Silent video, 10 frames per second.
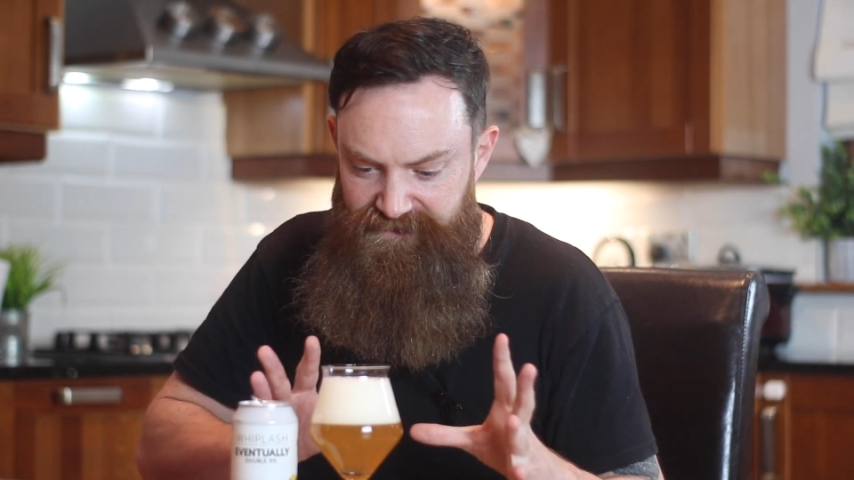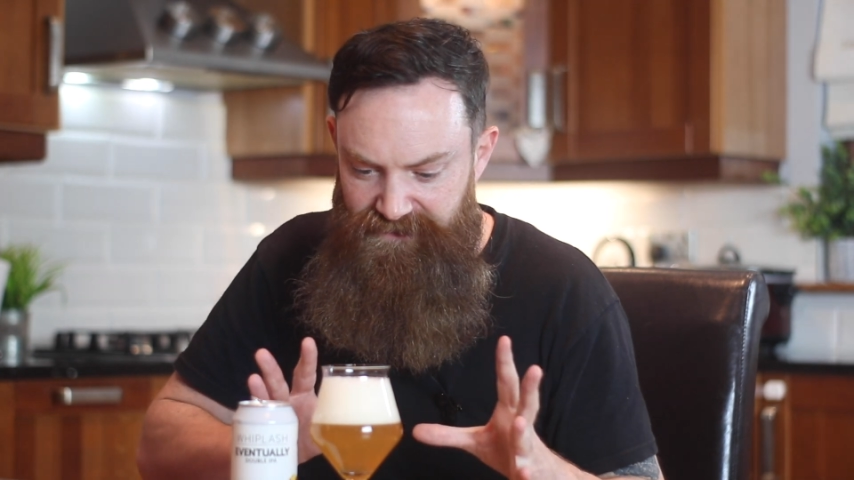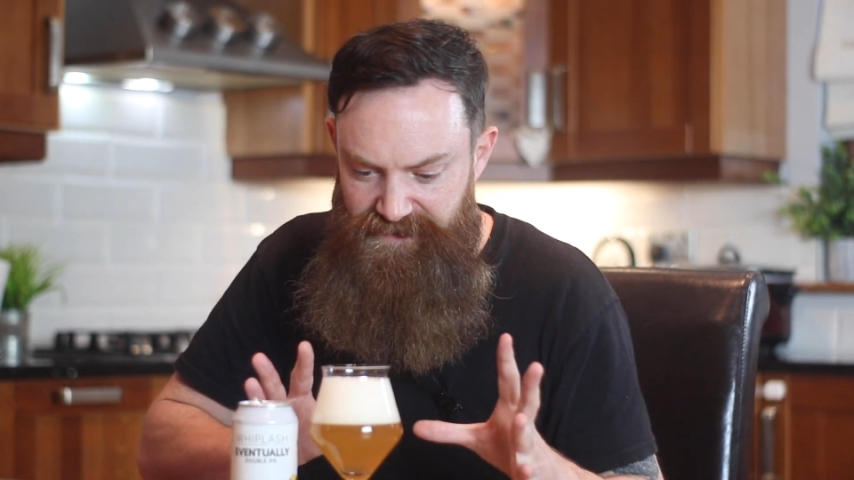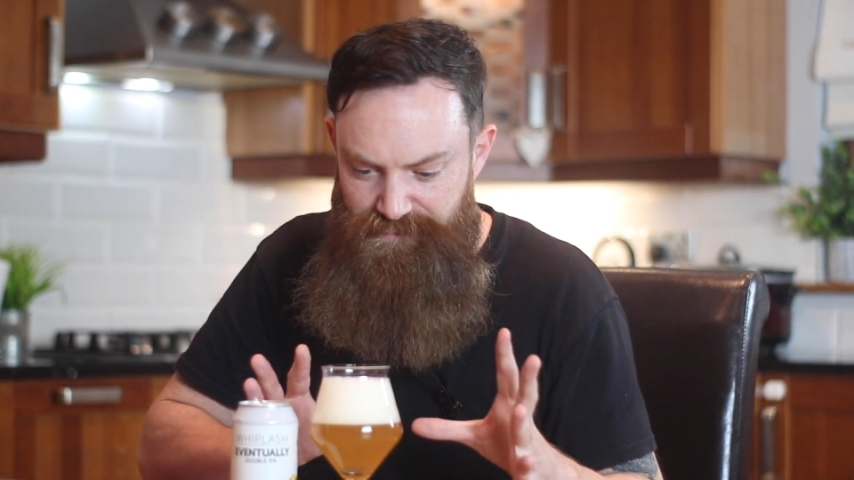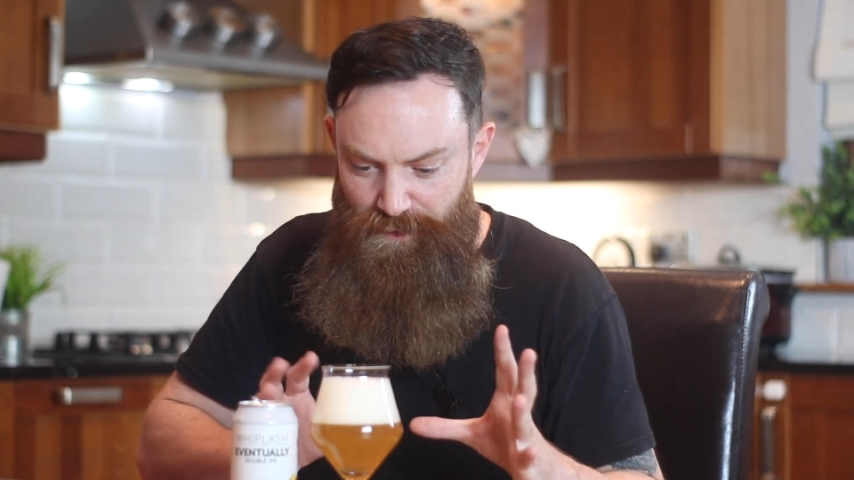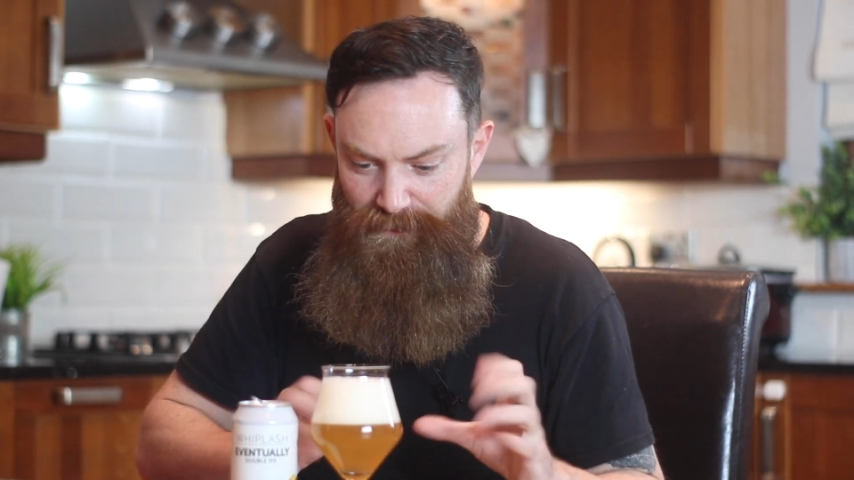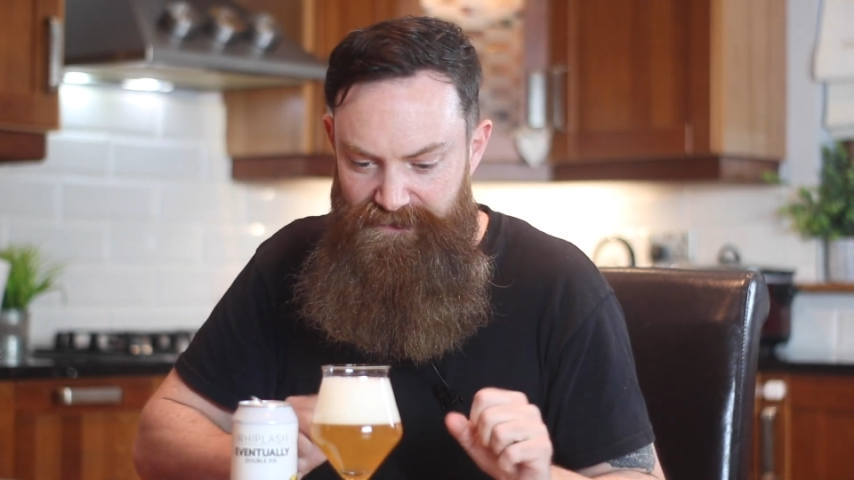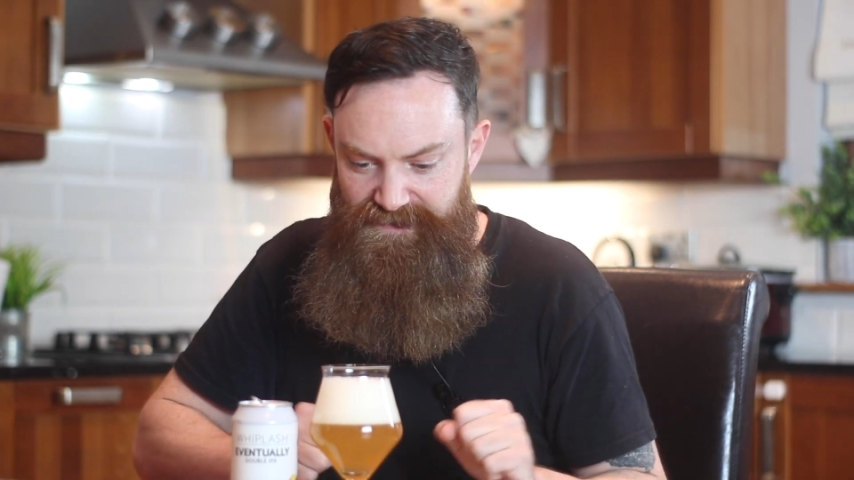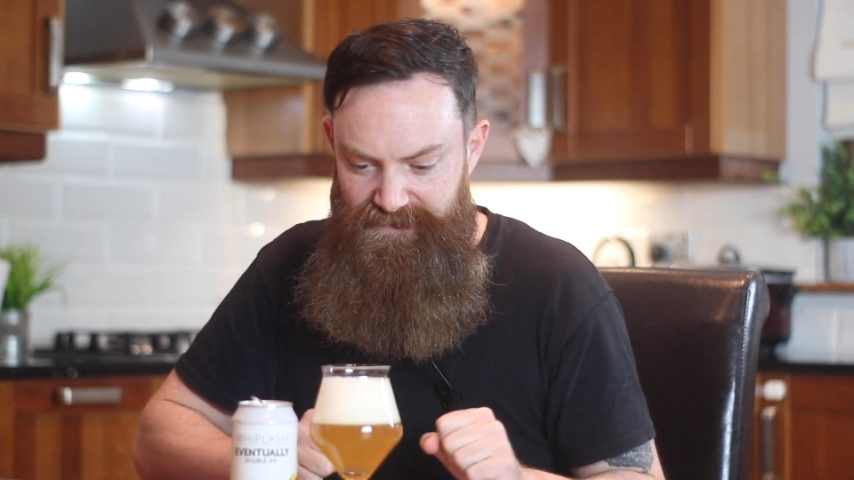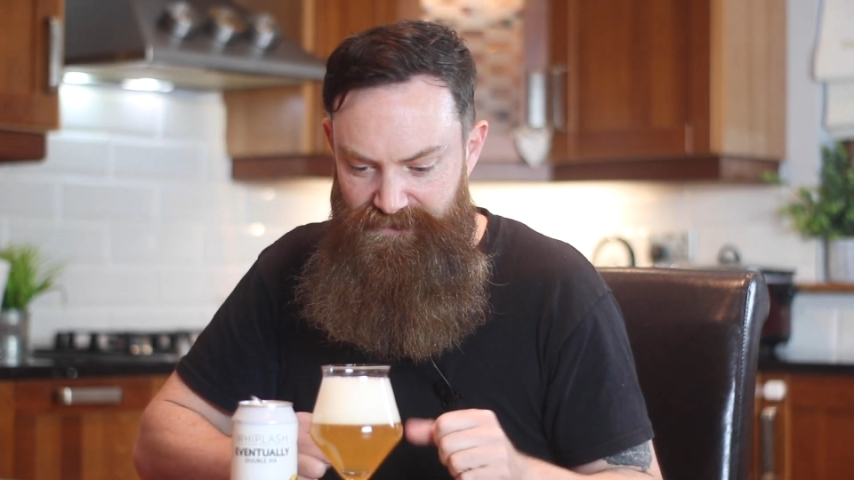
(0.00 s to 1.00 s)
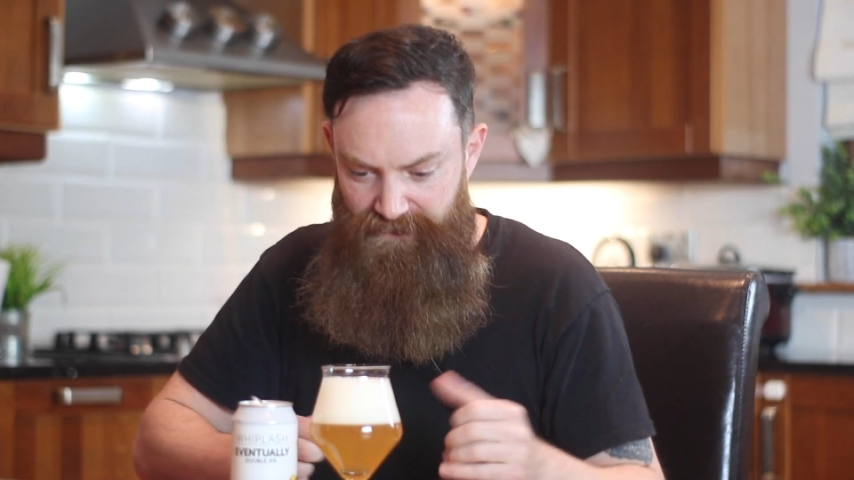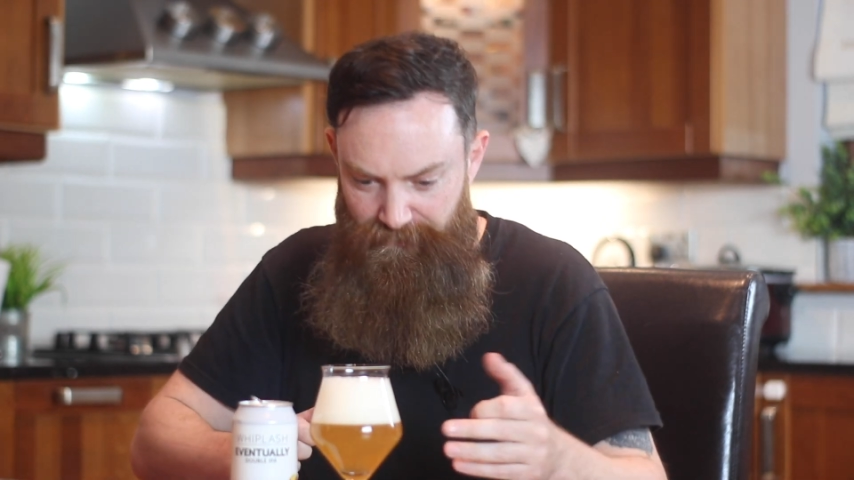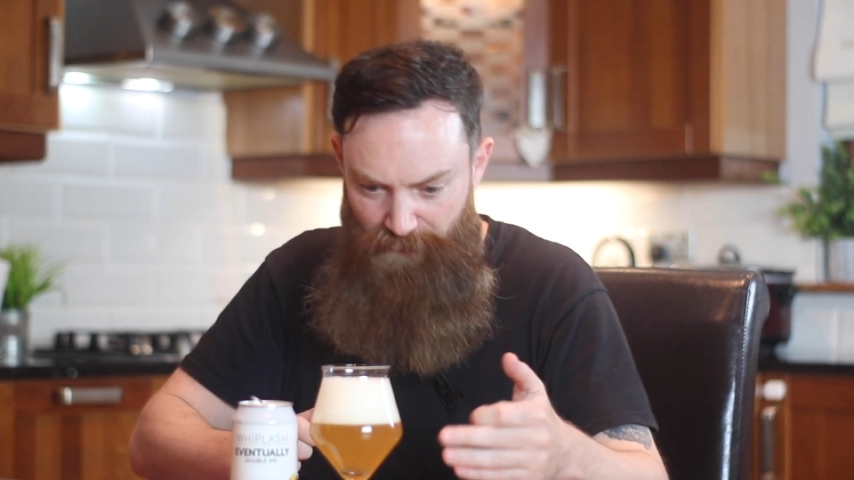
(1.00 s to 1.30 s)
size bubbles. I'm